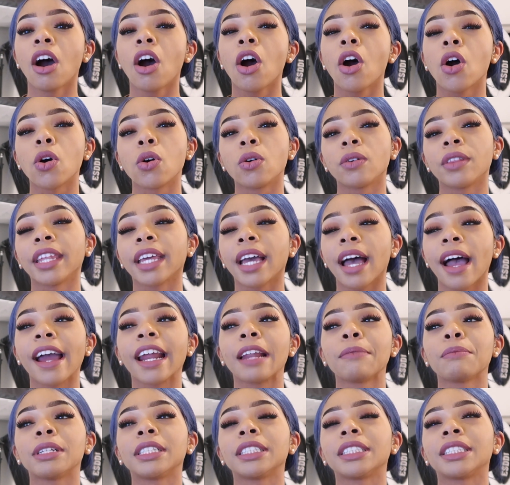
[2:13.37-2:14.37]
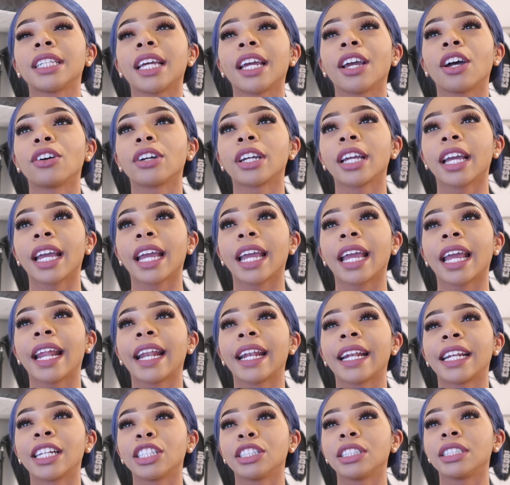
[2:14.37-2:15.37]
hold the item and say,
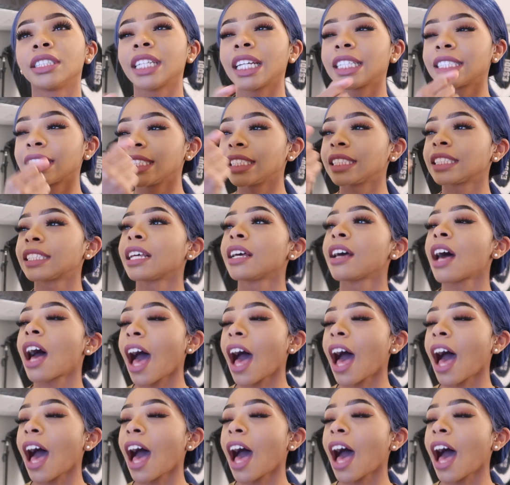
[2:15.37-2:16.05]
okay, does this